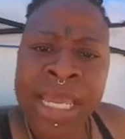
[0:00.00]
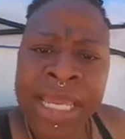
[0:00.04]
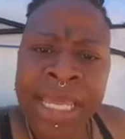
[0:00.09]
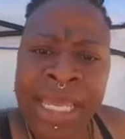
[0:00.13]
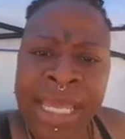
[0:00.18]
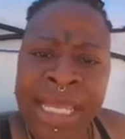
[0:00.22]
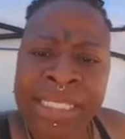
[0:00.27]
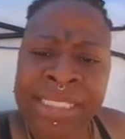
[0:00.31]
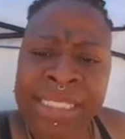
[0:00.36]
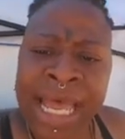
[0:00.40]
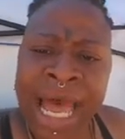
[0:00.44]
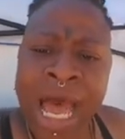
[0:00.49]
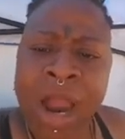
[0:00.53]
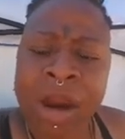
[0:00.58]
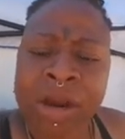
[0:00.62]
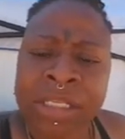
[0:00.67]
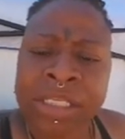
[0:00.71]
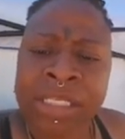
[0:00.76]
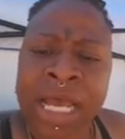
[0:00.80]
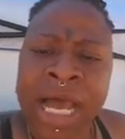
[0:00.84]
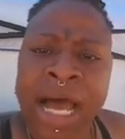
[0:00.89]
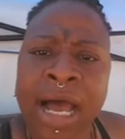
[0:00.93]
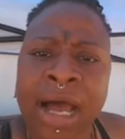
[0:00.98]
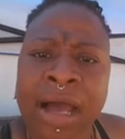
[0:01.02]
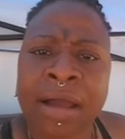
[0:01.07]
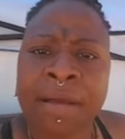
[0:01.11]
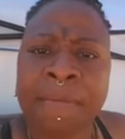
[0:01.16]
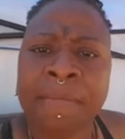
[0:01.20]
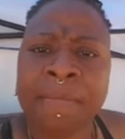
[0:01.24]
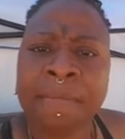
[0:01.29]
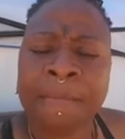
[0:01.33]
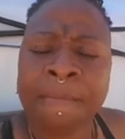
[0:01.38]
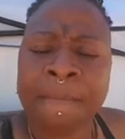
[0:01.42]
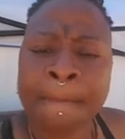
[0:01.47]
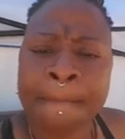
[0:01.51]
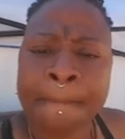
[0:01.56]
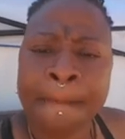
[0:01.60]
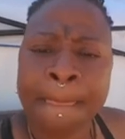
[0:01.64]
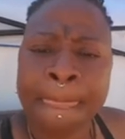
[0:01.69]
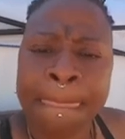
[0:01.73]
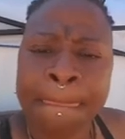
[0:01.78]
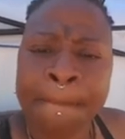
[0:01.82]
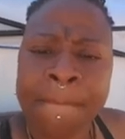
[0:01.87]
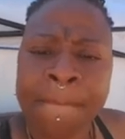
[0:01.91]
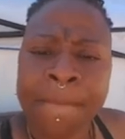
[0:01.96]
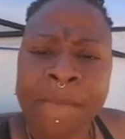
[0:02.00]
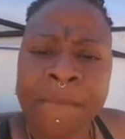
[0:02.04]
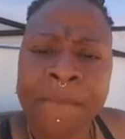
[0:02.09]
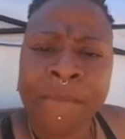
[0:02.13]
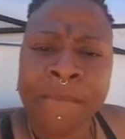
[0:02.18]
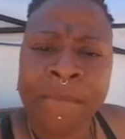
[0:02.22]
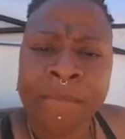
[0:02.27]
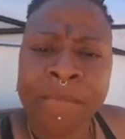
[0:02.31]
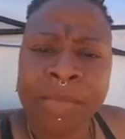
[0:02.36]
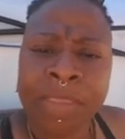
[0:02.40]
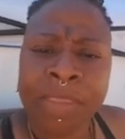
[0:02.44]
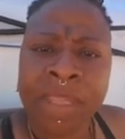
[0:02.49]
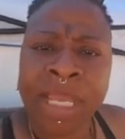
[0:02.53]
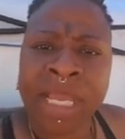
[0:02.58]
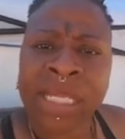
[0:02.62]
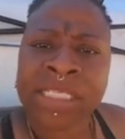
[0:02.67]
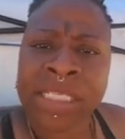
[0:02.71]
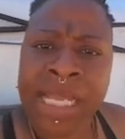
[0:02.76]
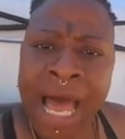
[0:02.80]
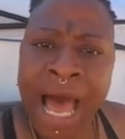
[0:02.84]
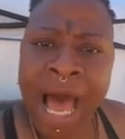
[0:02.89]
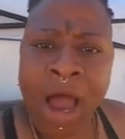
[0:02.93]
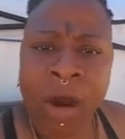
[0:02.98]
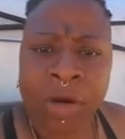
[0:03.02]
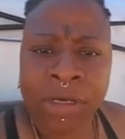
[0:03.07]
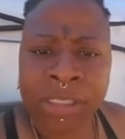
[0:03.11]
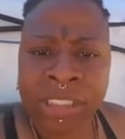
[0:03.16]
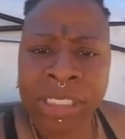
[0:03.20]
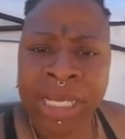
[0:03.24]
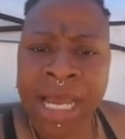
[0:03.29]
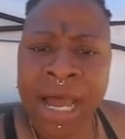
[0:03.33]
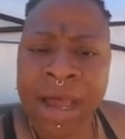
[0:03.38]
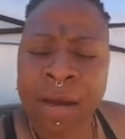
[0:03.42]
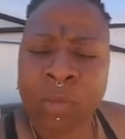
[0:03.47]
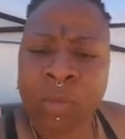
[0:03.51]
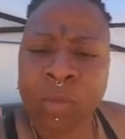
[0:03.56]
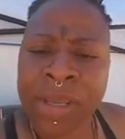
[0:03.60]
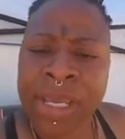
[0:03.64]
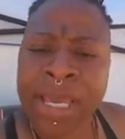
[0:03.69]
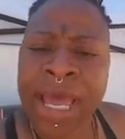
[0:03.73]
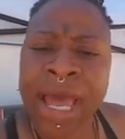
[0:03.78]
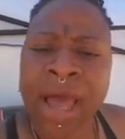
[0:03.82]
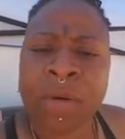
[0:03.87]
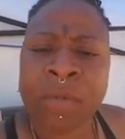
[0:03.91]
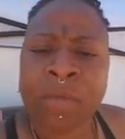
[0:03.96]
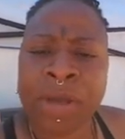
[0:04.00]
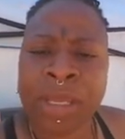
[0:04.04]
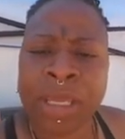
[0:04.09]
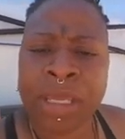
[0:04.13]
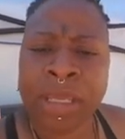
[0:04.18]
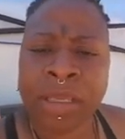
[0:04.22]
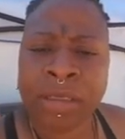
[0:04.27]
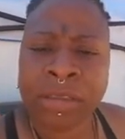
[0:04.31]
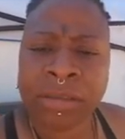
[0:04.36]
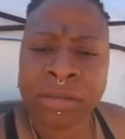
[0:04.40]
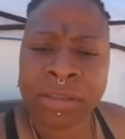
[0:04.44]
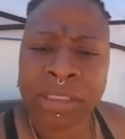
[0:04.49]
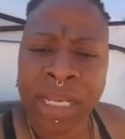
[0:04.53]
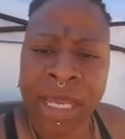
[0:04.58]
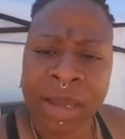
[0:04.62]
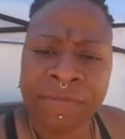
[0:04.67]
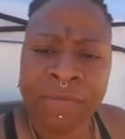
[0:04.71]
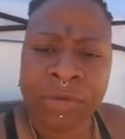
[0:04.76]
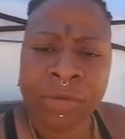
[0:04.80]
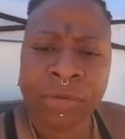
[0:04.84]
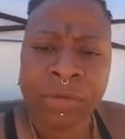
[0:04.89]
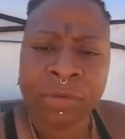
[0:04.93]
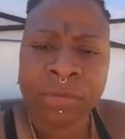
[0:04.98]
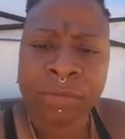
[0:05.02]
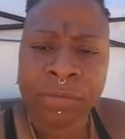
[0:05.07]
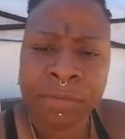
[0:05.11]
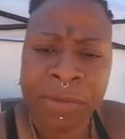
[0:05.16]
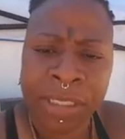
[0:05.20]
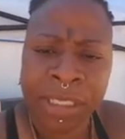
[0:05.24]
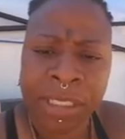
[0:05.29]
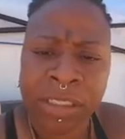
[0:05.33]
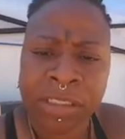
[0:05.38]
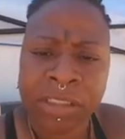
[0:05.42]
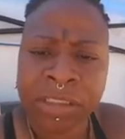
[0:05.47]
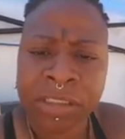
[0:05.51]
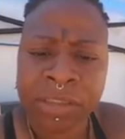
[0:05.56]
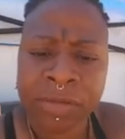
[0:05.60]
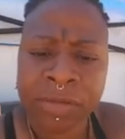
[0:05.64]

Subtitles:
It's our time. It's our time. We got we. Love you. Peace.